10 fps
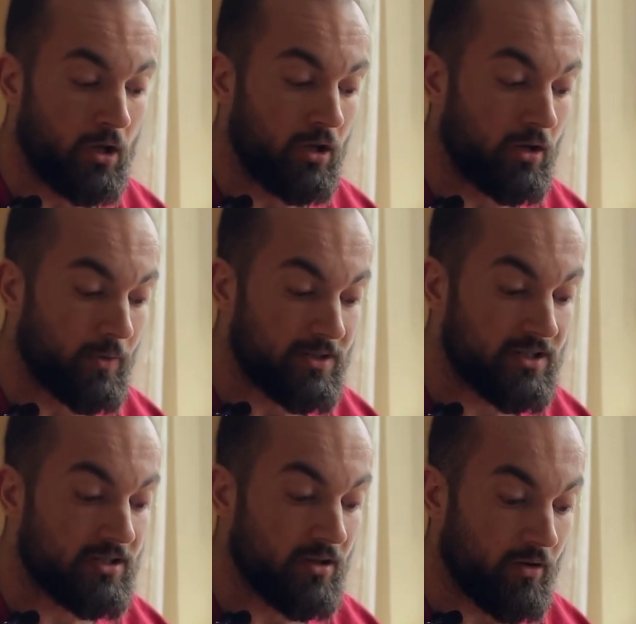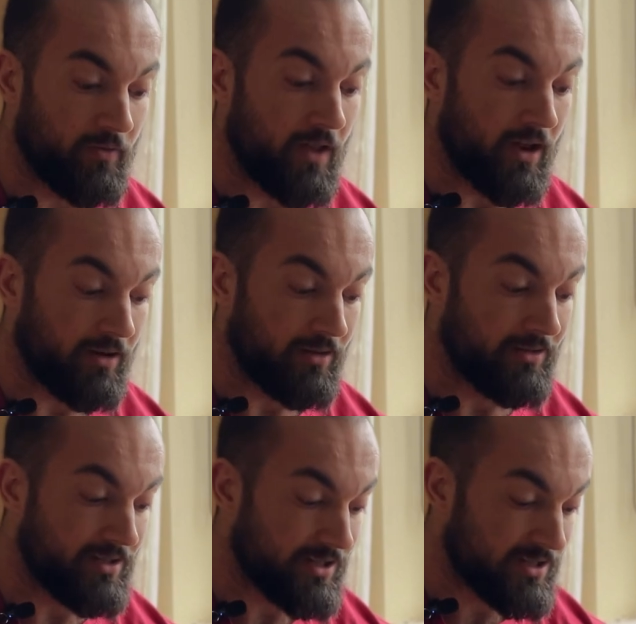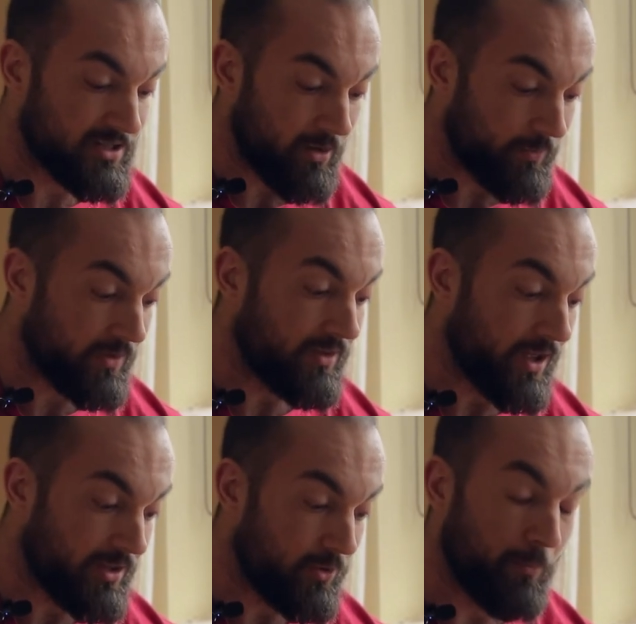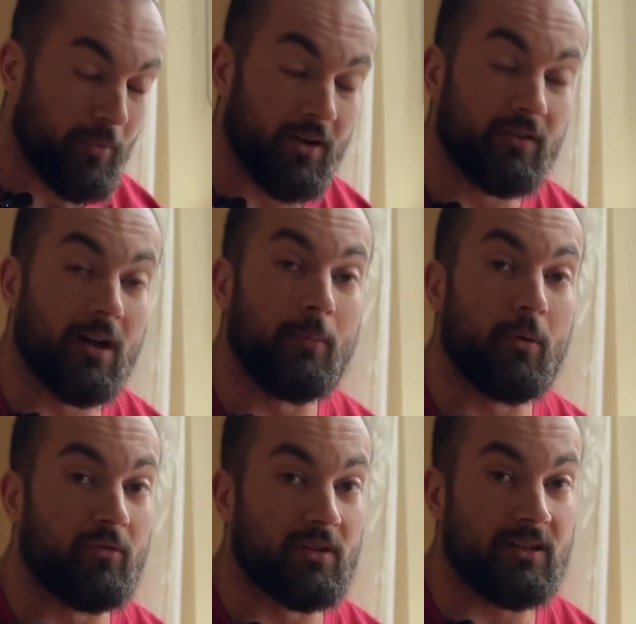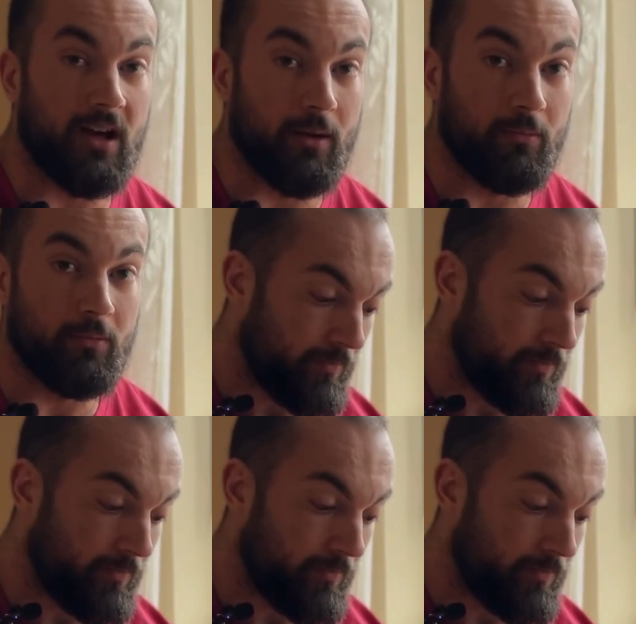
You know, it's stuff that this is something that you build up over time.